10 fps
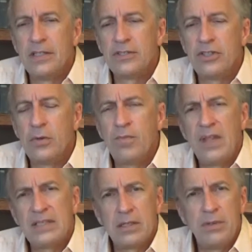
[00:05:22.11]
So
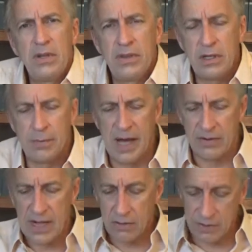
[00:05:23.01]
it's something to think about.
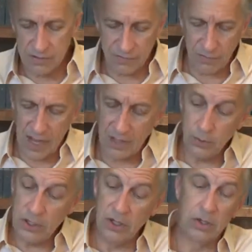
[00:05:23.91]
Now, how do
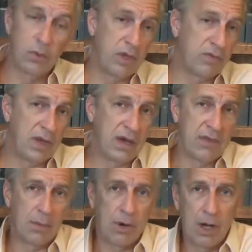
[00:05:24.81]
we know if we have
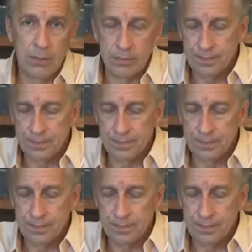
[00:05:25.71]
that problem?